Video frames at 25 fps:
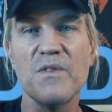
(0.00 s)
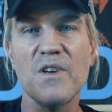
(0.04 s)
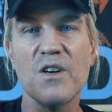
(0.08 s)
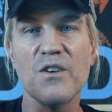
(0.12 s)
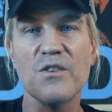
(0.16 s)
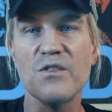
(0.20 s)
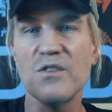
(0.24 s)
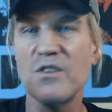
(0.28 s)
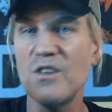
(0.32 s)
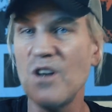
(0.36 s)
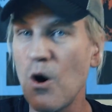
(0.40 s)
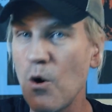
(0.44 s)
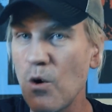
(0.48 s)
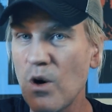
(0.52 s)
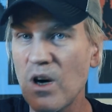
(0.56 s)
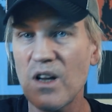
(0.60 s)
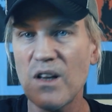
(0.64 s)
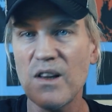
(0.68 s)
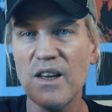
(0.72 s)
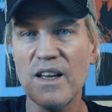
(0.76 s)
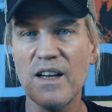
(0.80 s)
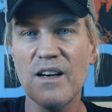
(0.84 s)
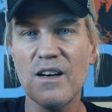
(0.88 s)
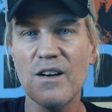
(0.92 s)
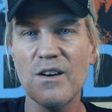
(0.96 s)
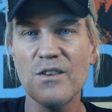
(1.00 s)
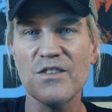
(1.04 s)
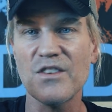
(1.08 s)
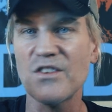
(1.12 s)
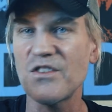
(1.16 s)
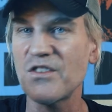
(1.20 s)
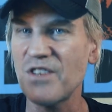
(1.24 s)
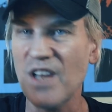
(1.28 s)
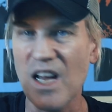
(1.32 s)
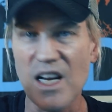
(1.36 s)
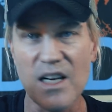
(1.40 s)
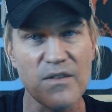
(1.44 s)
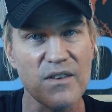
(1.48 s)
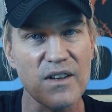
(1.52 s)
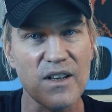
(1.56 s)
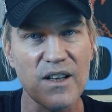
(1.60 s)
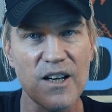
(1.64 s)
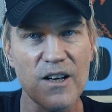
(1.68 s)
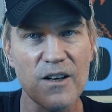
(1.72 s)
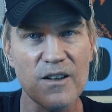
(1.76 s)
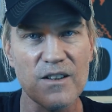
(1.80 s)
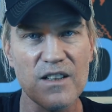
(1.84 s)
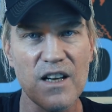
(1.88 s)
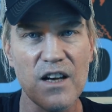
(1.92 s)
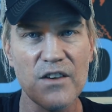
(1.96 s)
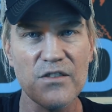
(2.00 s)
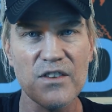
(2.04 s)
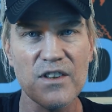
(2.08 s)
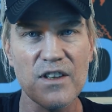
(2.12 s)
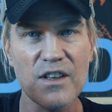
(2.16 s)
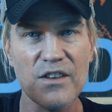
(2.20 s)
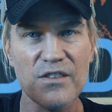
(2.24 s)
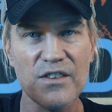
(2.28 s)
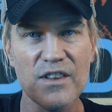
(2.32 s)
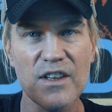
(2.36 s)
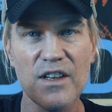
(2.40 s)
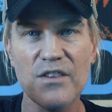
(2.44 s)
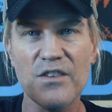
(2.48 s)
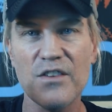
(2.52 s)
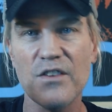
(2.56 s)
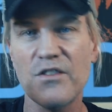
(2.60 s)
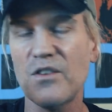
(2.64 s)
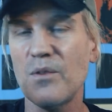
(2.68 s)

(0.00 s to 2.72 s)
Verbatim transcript: There's no clears. The state of clear doesn't exist.